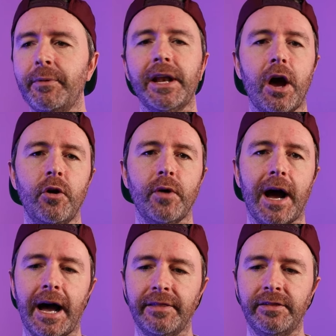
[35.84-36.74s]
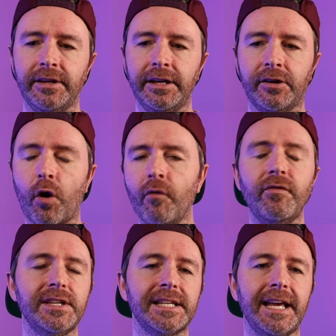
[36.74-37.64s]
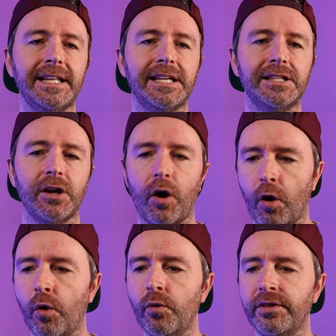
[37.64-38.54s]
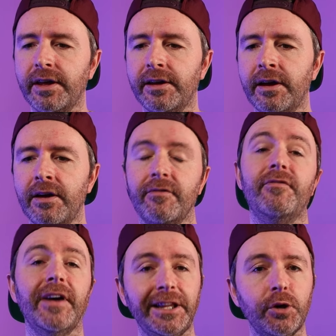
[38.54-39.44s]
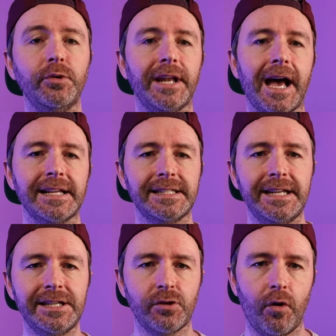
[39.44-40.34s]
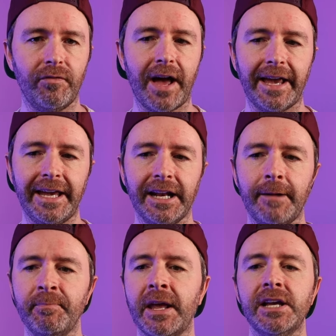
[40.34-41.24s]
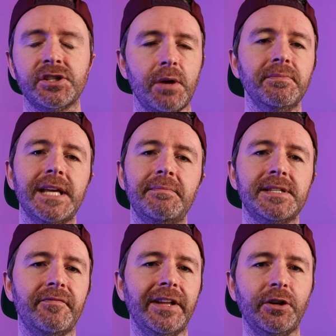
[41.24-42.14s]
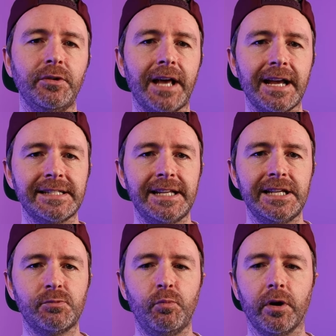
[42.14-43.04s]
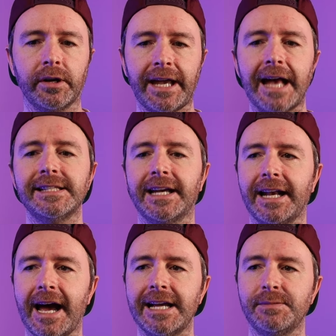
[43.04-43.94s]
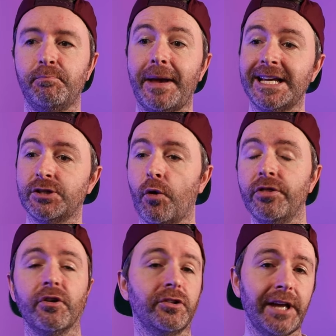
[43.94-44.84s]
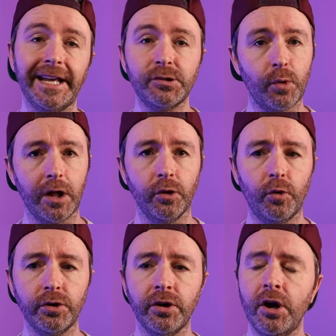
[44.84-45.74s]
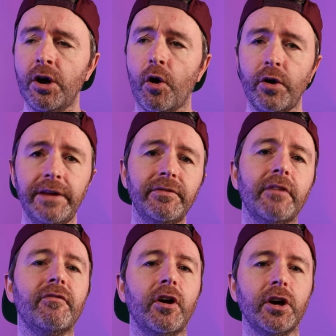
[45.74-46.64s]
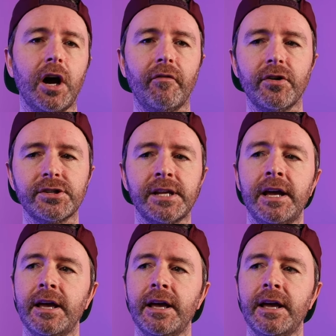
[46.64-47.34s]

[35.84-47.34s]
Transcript: went out and they confiscated all the video nasties of that era. Sometimes the video nasties were categorized based on their title alone, or even the front covers.